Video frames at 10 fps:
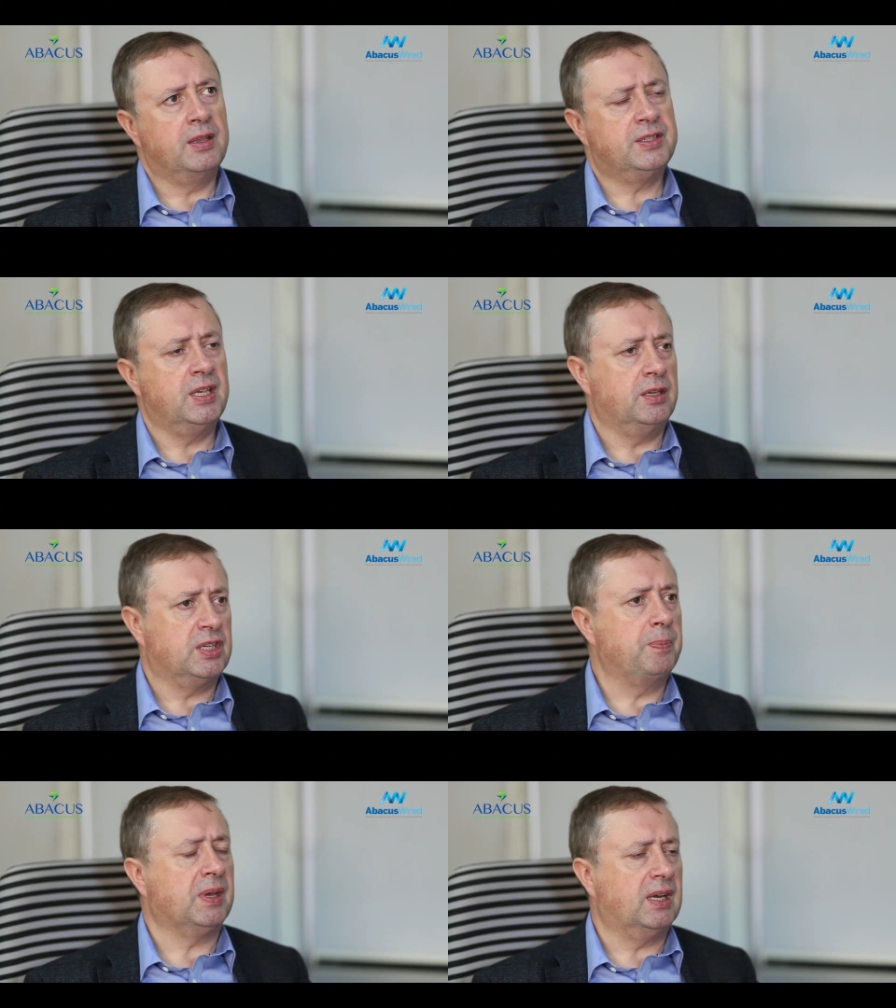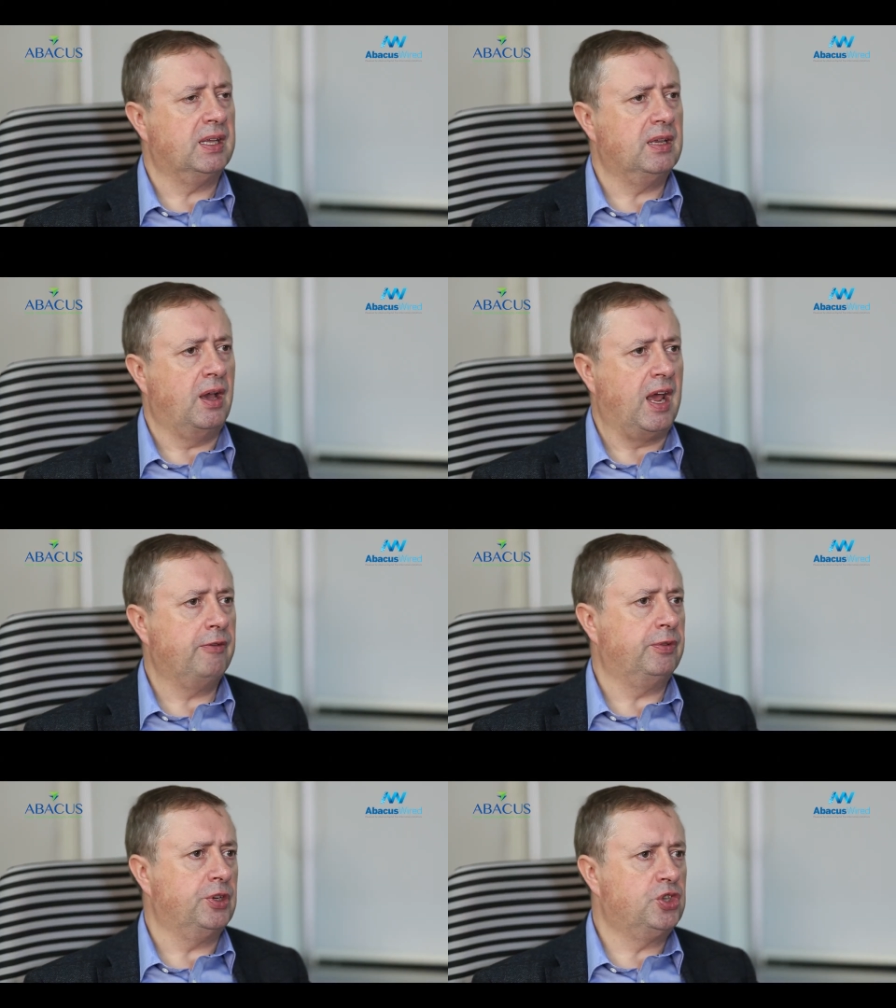see typically, on
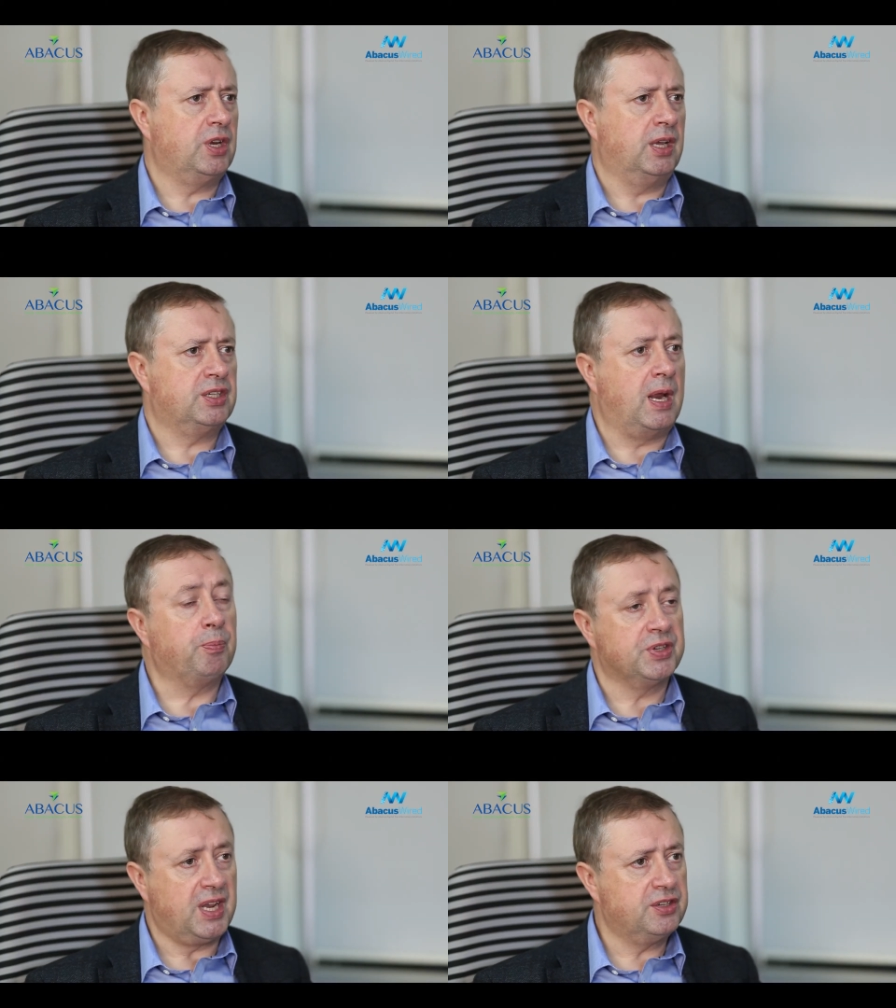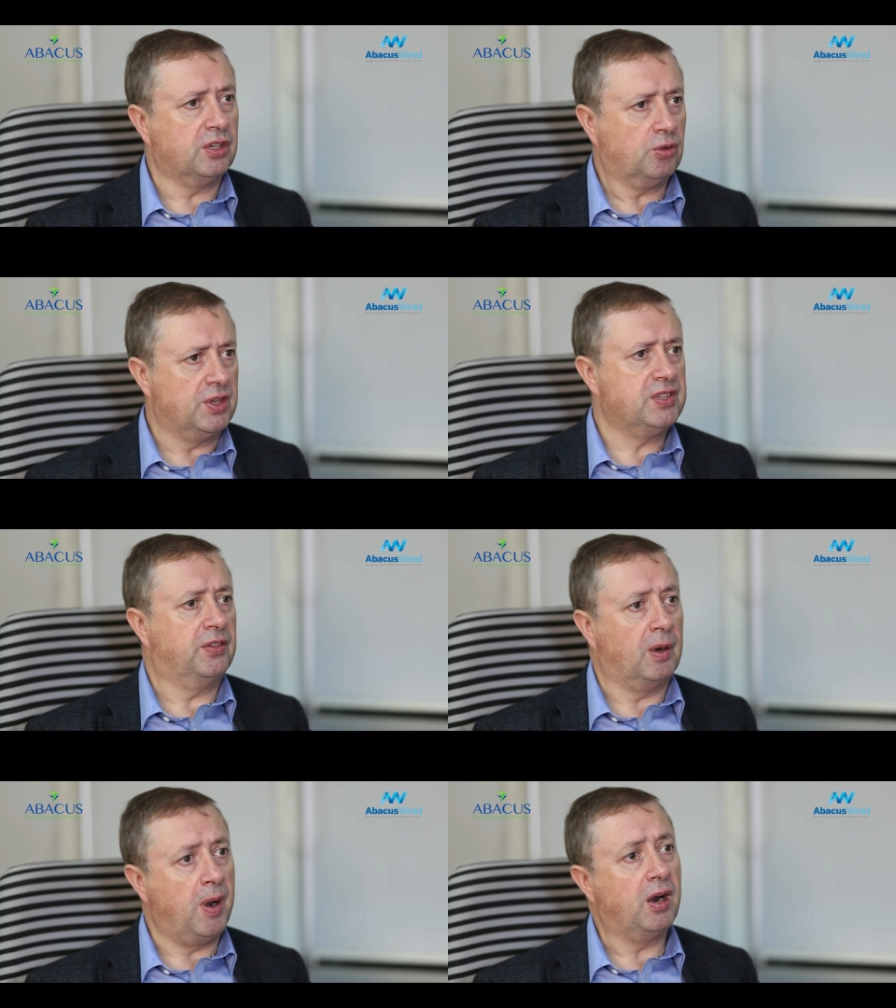average, a 10% increase
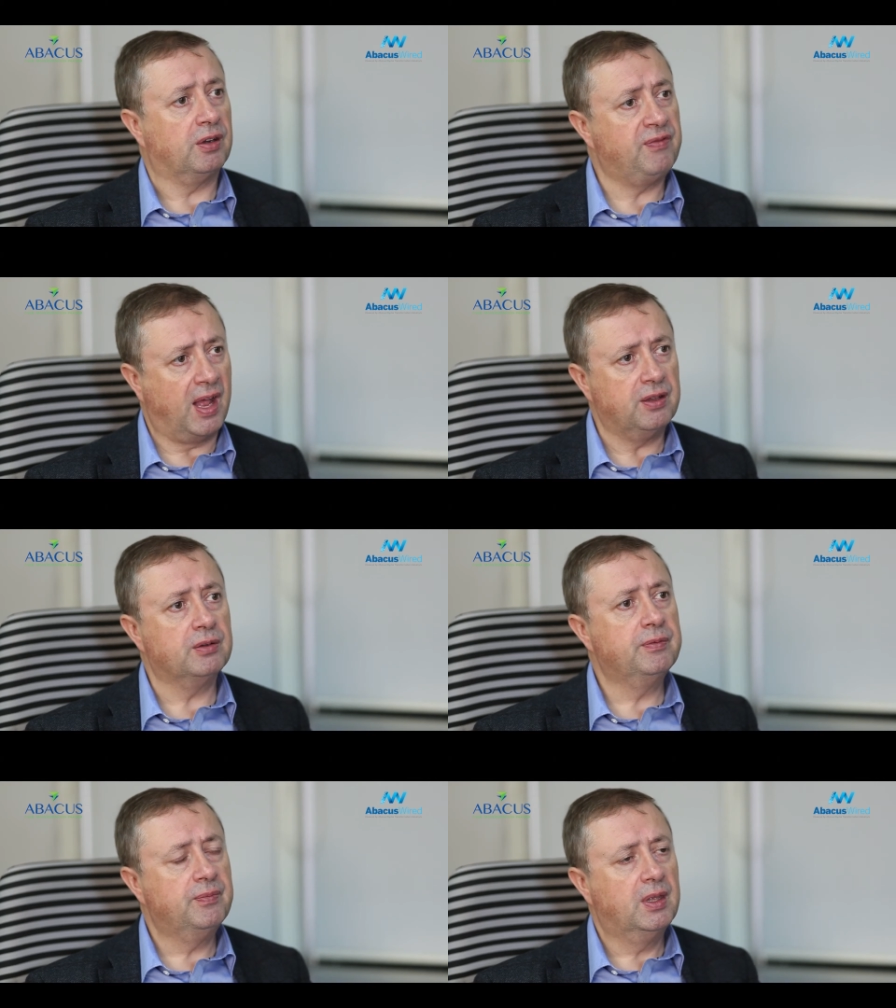in their market value.